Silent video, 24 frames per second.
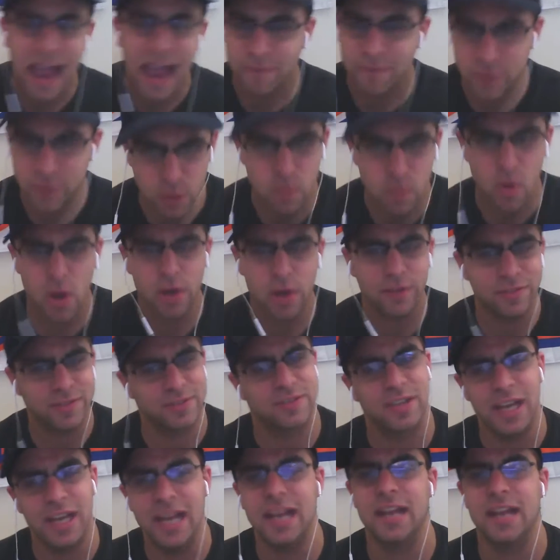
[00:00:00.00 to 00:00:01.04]
Have you all
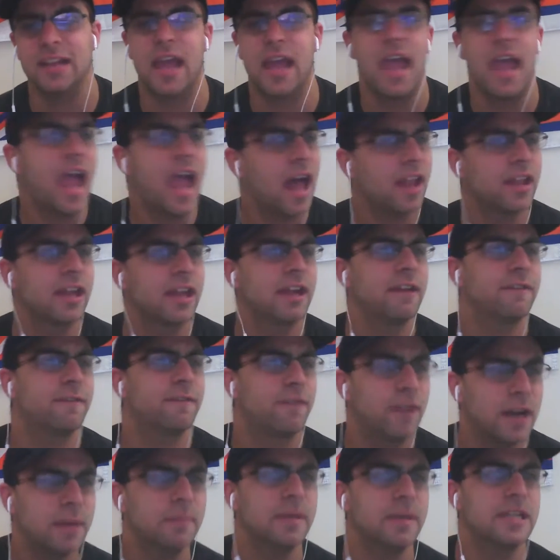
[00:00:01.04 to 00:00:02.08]
seen Elliot
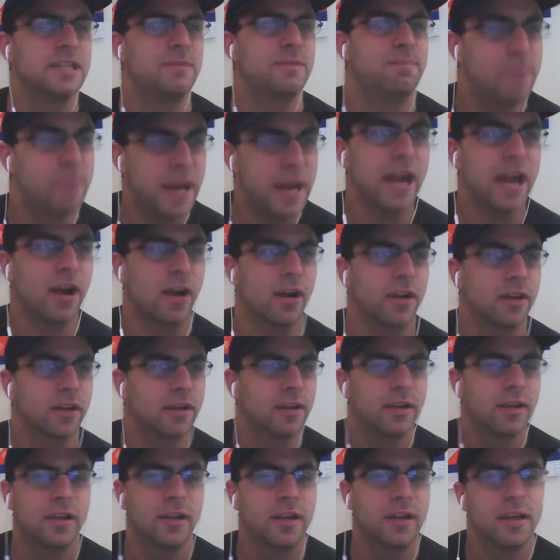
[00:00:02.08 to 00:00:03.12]
Friedman's beard?
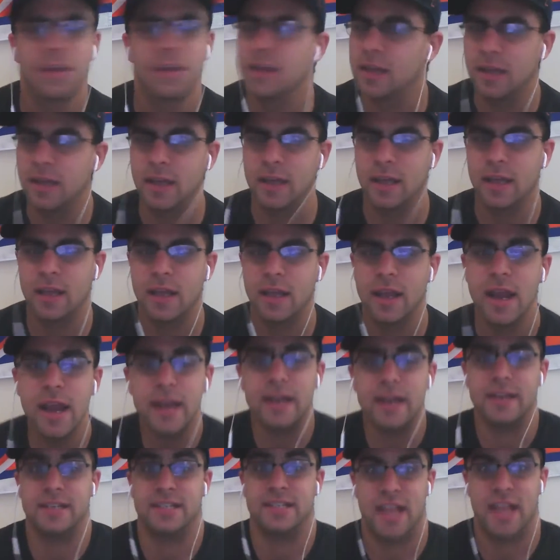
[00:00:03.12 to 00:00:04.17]

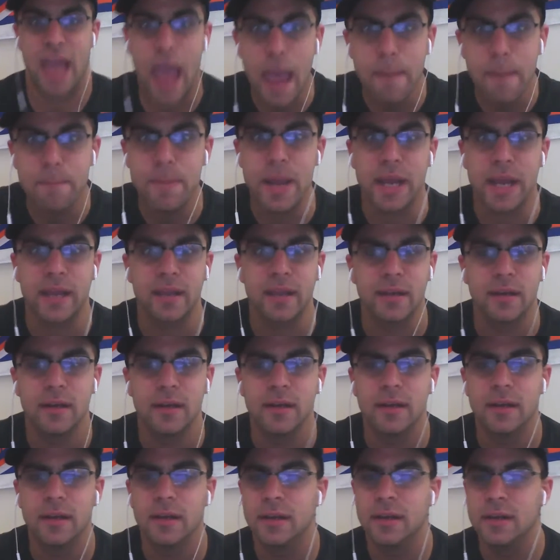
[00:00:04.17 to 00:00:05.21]
It is epic.
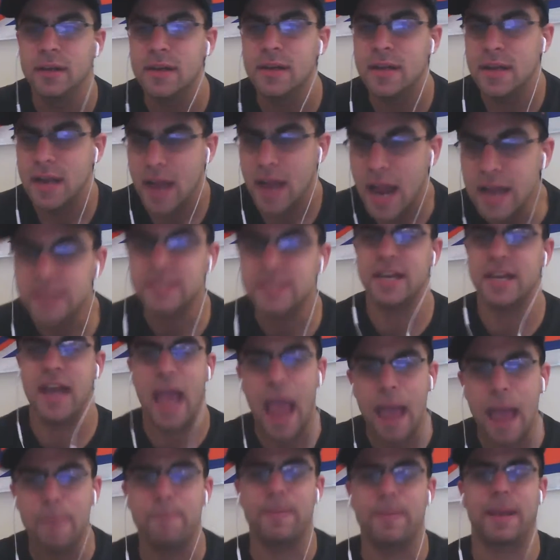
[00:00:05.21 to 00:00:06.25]
It's an
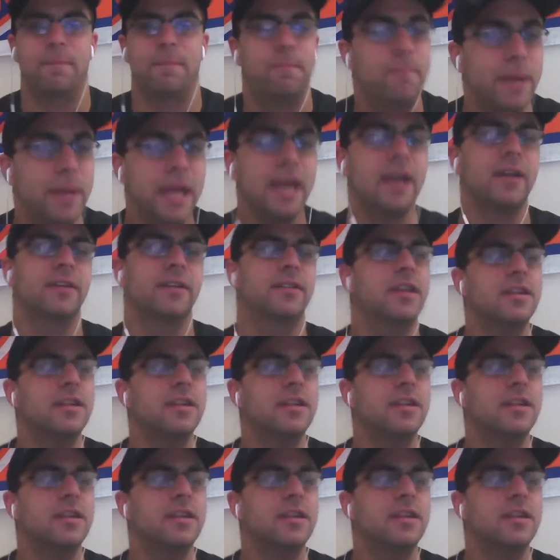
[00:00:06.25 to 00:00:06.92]
epic beard.